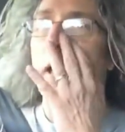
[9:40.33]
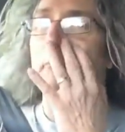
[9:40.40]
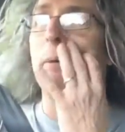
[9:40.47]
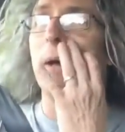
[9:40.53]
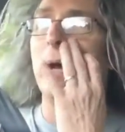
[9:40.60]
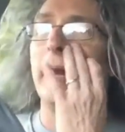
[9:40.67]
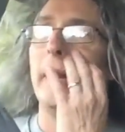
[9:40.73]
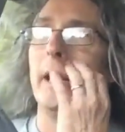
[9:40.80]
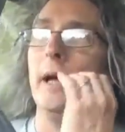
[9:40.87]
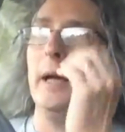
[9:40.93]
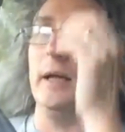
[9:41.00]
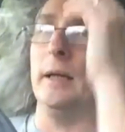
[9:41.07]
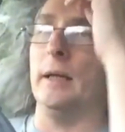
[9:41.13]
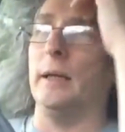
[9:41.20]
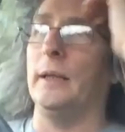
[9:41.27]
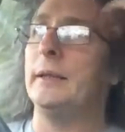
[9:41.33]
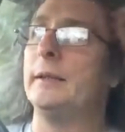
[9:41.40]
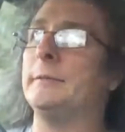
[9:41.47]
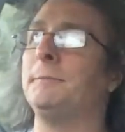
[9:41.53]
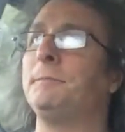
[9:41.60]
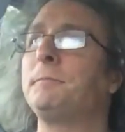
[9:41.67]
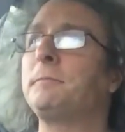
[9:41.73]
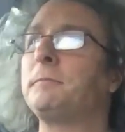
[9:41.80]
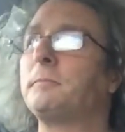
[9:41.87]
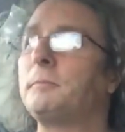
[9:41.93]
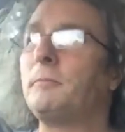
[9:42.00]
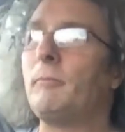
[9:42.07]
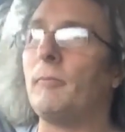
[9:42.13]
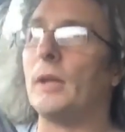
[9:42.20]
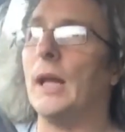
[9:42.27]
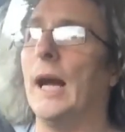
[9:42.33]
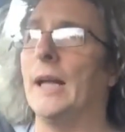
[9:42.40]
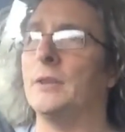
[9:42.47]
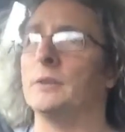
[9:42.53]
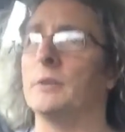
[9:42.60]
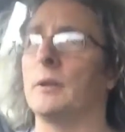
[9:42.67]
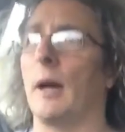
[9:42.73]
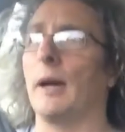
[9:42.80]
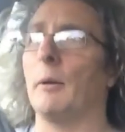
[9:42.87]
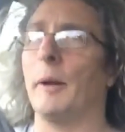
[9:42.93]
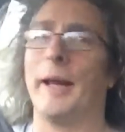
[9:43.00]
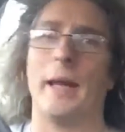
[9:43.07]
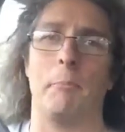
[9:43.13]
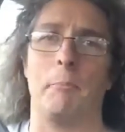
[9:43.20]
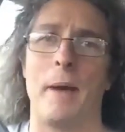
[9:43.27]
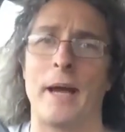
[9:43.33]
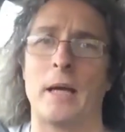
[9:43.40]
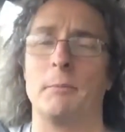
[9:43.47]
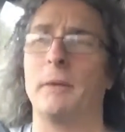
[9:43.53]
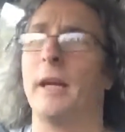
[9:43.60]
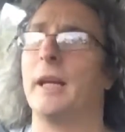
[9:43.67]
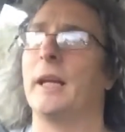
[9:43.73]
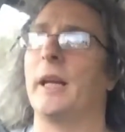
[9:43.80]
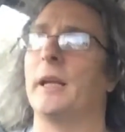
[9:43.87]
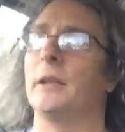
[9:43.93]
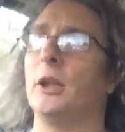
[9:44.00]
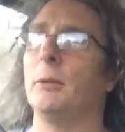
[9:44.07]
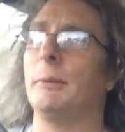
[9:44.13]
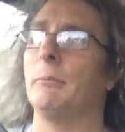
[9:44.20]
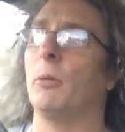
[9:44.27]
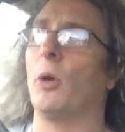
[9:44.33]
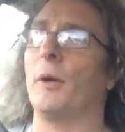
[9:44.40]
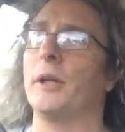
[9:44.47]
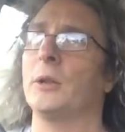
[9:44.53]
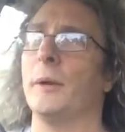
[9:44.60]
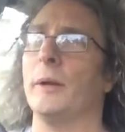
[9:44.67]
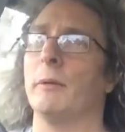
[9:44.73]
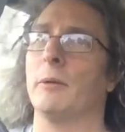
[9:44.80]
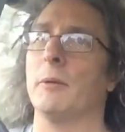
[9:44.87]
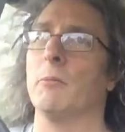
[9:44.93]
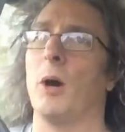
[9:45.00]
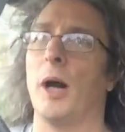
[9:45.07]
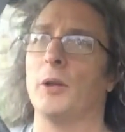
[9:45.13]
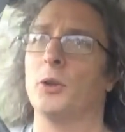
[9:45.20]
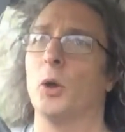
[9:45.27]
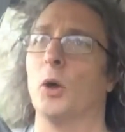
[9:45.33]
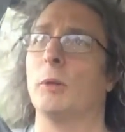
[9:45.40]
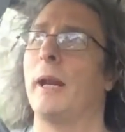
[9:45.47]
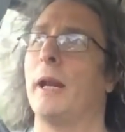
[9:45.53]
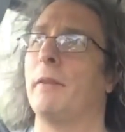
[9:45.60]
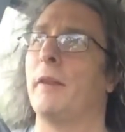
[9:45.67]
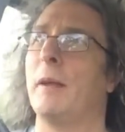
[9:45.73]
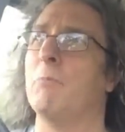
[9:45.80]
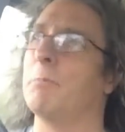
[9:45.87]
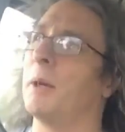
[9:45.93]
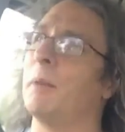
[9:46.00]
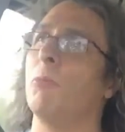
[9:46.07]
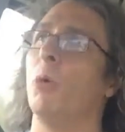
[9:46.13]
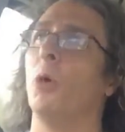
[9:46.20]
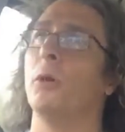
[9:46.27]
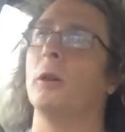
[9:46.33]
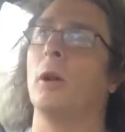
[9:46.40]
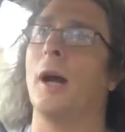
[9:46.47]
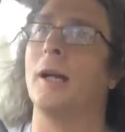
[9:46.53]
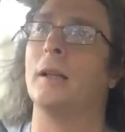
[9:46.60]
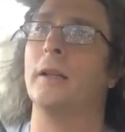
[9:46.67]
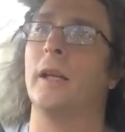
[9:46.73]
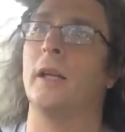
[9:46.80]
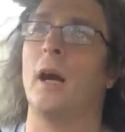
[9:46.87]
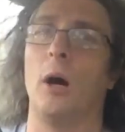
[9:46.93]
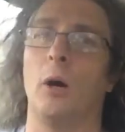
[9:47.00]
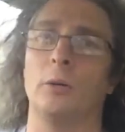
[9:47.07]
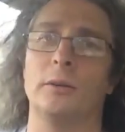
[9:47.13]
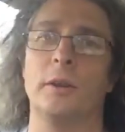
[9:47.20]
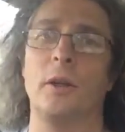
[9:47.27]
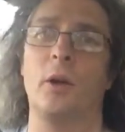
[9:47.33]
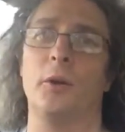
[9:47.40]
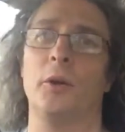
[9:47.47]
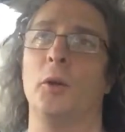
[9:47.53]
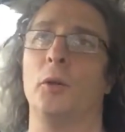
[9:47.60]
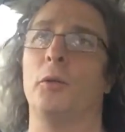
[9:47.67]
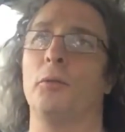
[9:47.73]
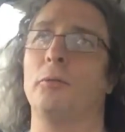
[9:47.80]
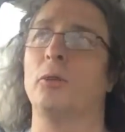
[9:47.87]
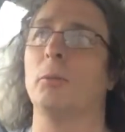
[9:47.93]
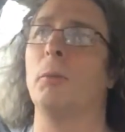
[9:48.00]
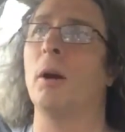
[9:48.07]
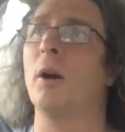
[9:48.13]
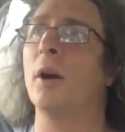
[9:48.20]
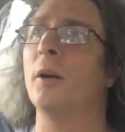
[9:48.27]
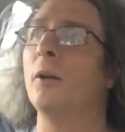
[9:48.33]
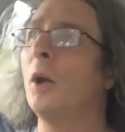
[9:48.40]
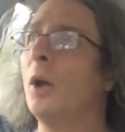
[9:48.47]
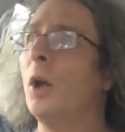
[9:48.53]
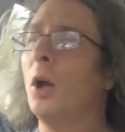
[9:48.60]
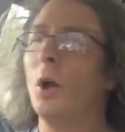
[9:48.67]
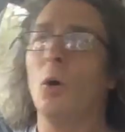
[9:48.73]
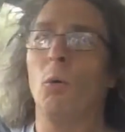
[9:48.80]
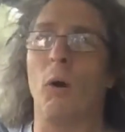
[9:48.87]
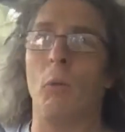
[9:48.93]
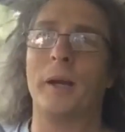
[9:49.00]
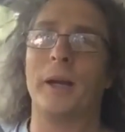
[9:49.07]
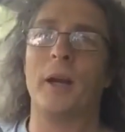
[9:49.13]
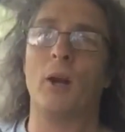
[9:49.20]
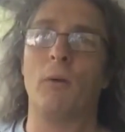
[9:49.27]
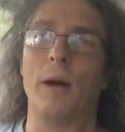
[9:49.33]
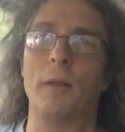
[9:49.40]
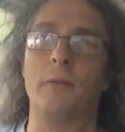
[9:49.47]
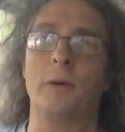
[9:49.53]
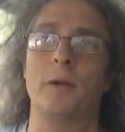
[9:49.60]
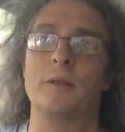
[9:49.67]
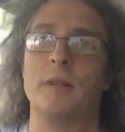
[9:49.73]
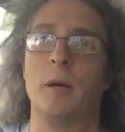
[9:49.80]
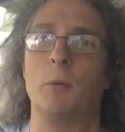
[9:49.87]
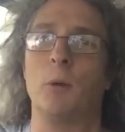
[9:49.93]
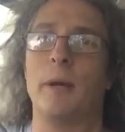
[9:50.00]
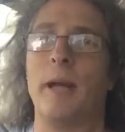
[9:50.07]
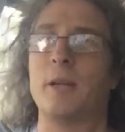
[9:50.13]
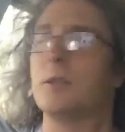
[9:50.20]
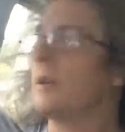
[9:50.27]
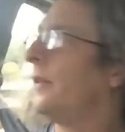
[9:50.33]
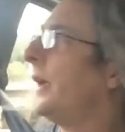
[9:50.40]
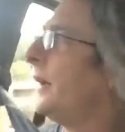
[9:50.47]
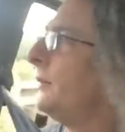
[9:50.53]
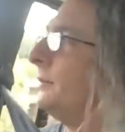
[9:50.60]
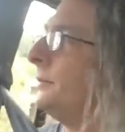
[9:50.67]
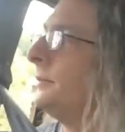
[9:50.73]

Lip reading: But I'm going to get back, I'm going to get a little bit more into it, and we might talk about it then, but more than likely I'll tell you tomorrow what we're going to run through, so we'll catch you then.